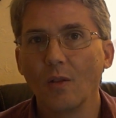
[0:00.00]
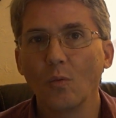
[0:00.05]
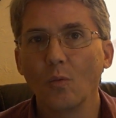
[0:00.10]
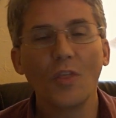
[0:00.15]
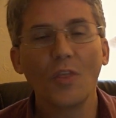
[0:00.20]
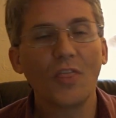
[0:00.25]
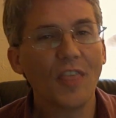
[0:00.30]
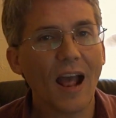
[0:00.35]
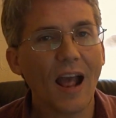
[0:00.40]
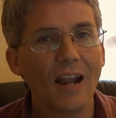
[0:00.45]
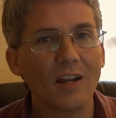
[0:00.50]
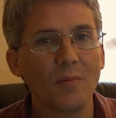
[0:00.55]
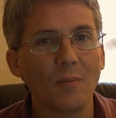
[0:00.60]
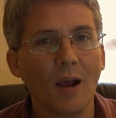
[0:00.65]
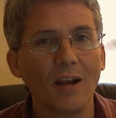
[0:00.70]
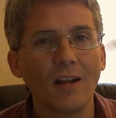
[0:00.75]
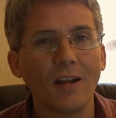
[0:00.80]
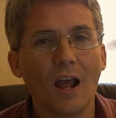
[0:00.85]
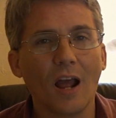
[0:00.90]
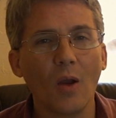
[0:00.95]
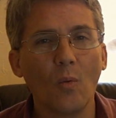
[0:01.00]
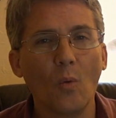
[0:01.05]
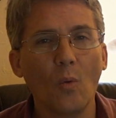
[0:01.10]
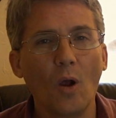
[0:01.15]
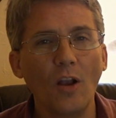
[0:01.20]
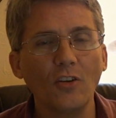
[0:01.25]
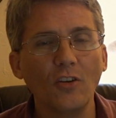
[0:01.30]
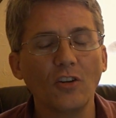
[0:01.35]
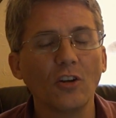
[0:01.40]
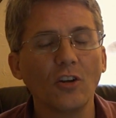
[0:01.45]
With that in mind, I
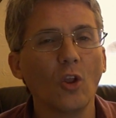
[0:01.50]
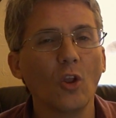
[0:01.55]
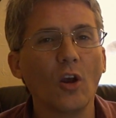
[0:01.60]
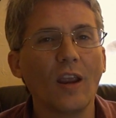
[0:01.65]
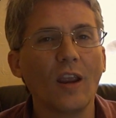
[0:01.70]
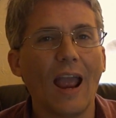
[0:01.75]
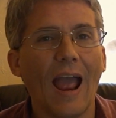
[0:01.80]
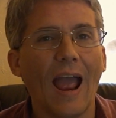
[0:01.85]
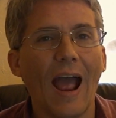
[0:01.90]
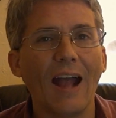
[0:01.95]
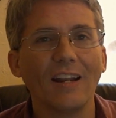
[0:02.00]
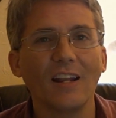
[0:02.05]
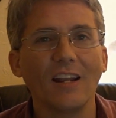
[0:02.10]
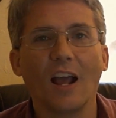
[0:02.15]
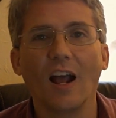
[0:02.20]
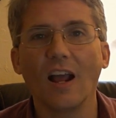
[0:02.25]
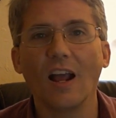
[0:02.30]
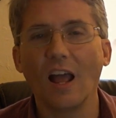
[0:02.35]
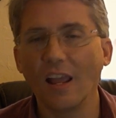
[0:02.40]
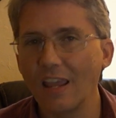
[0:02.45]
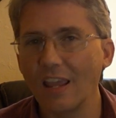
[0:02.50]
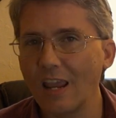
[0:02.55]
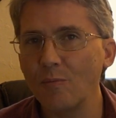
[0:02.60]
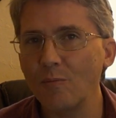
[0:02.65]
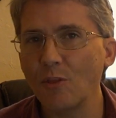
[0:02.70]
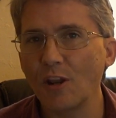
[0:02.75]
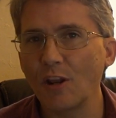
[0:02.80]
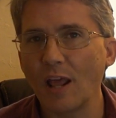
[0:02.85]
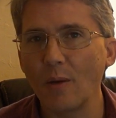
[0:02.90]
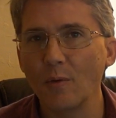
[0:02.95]
want to look at a, a
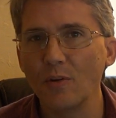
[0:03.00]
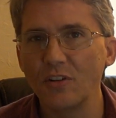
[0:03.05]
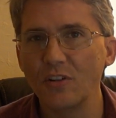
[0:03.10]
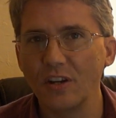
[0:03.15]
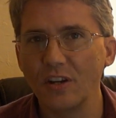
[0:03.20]
game that I was